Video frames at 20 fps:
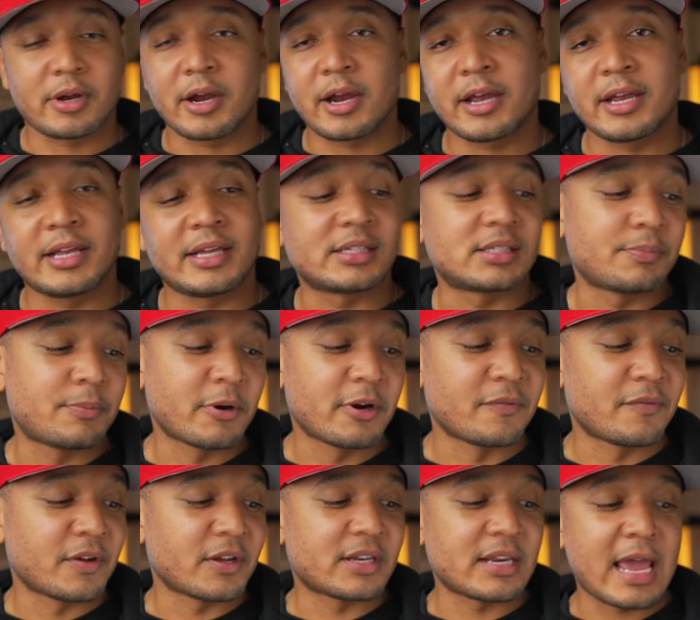all right? It's
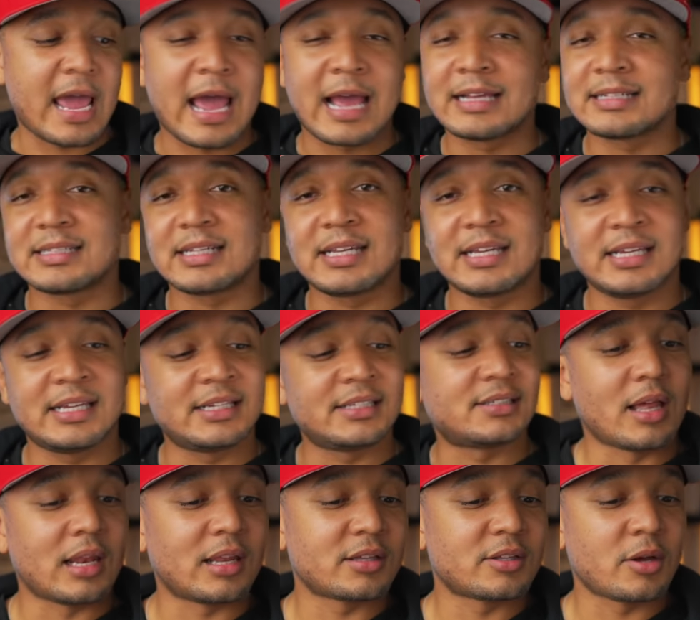perfect as
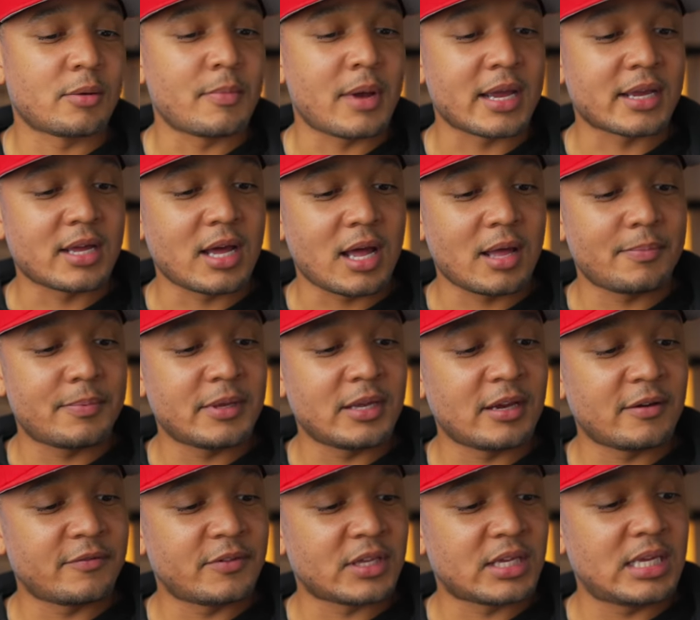is. I looked on my copy
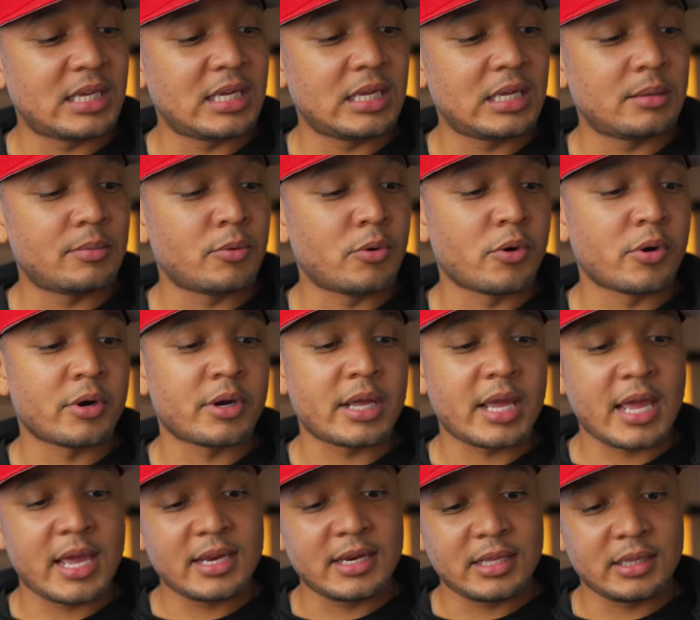of the keyboard
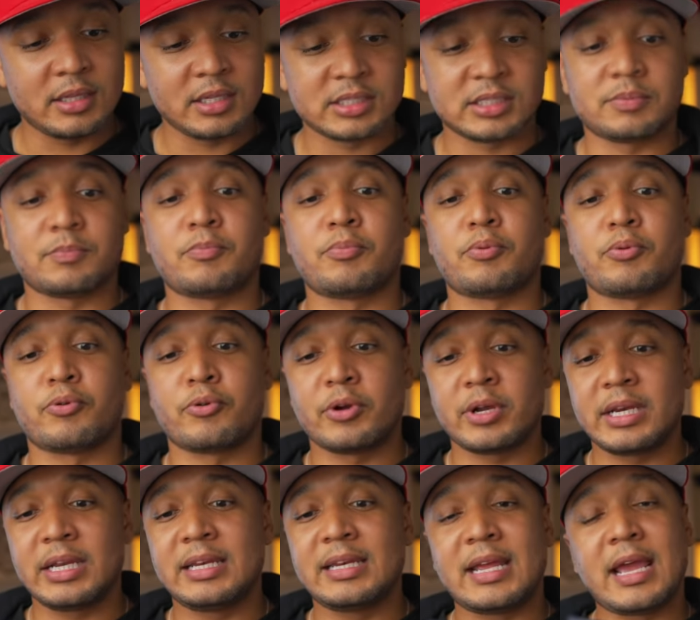and it looks
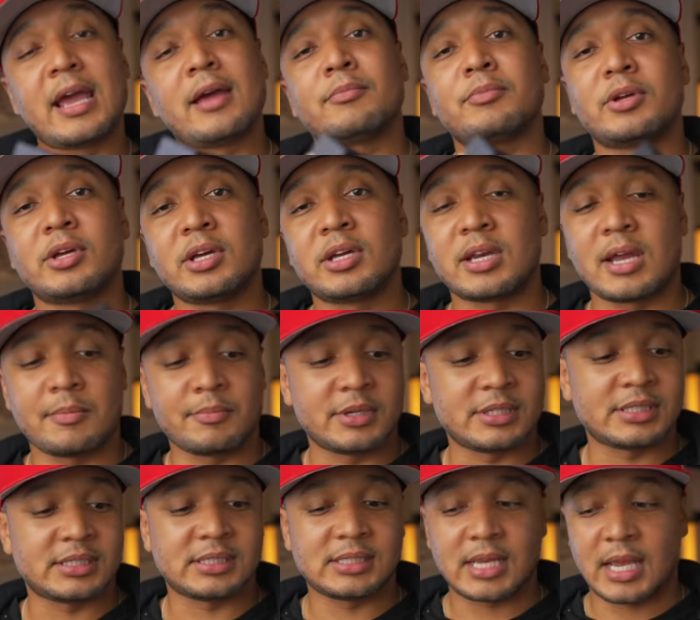pretty damn good, I
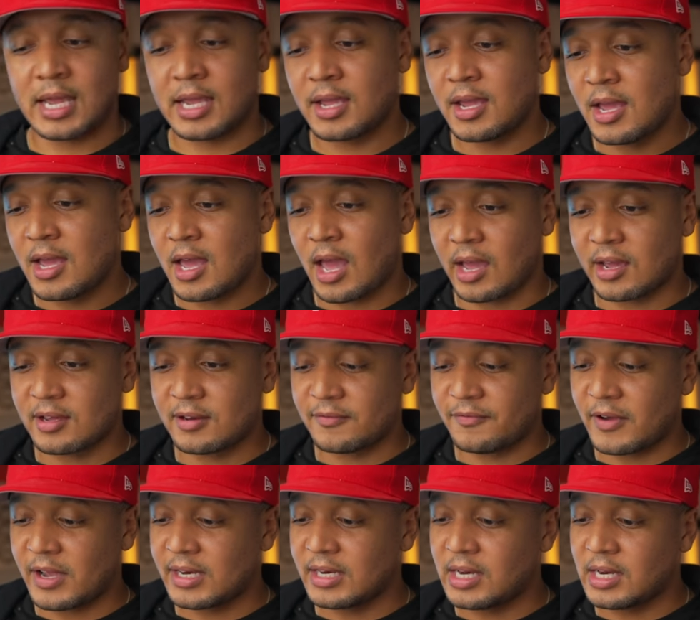must say. I couldn't
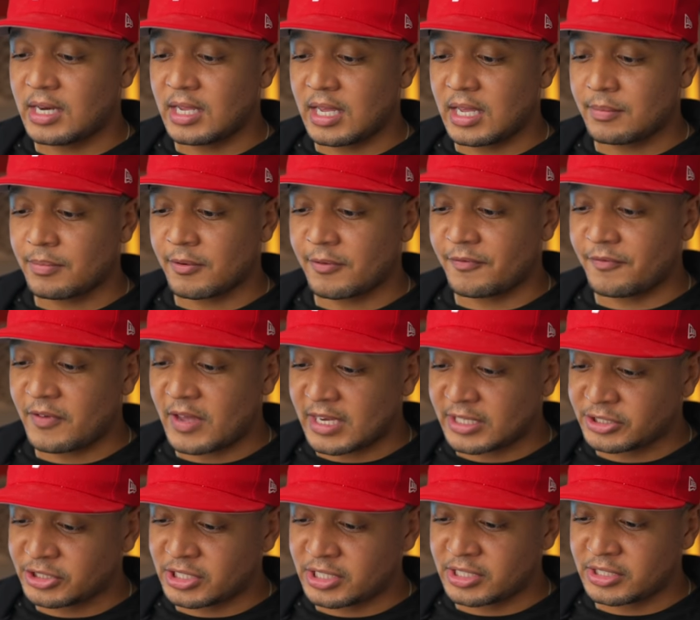find any
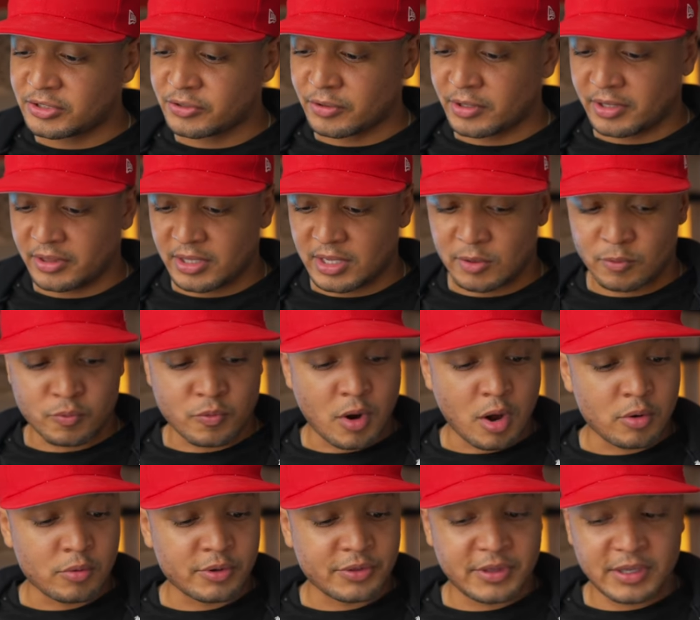imperfections or anything
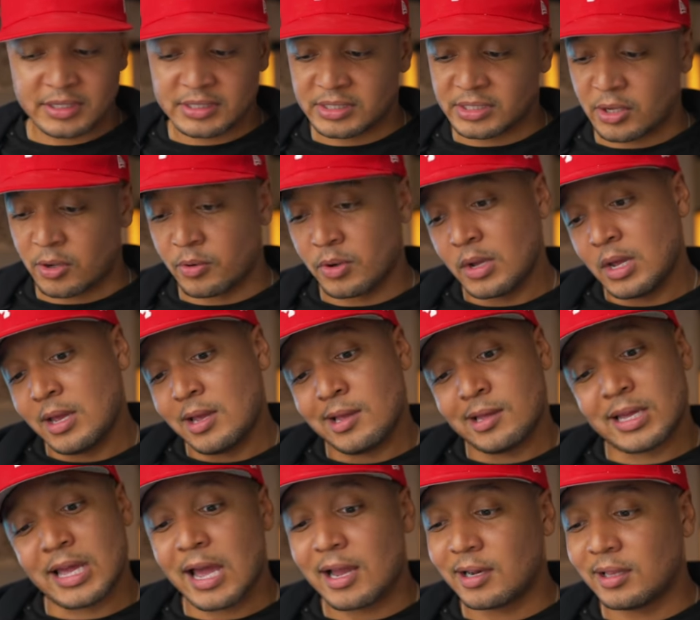wrong with it, so
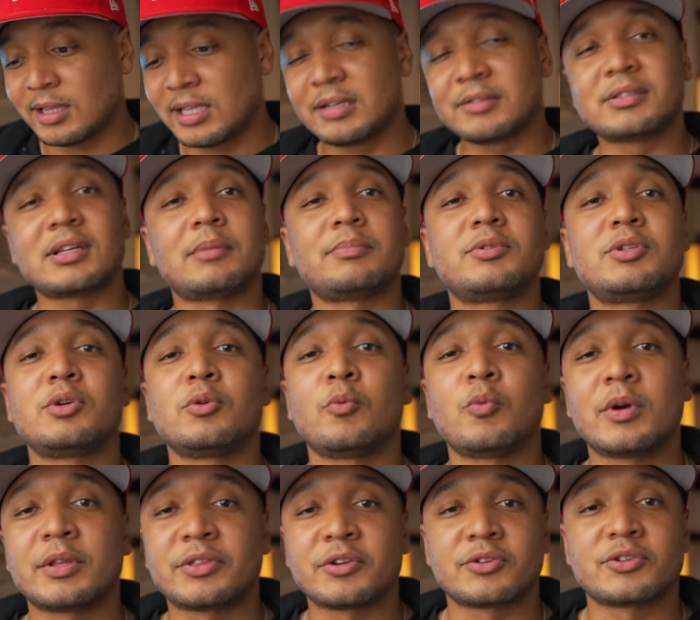kind of lives up to
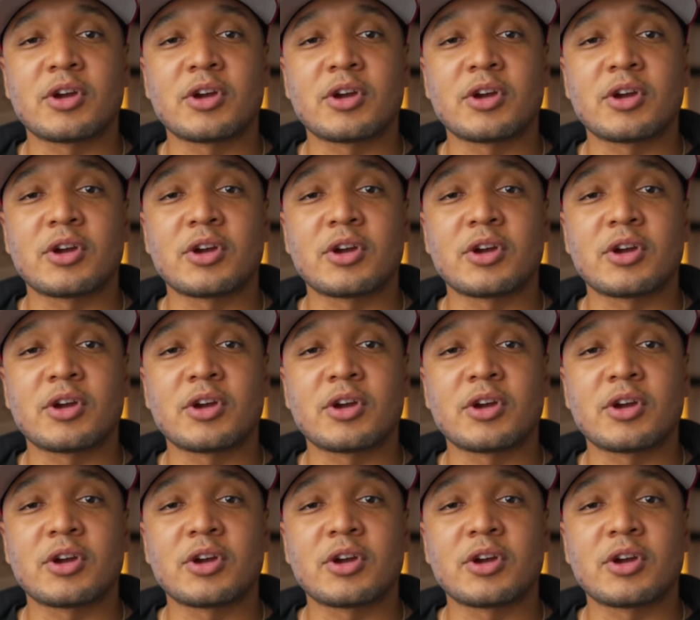what they're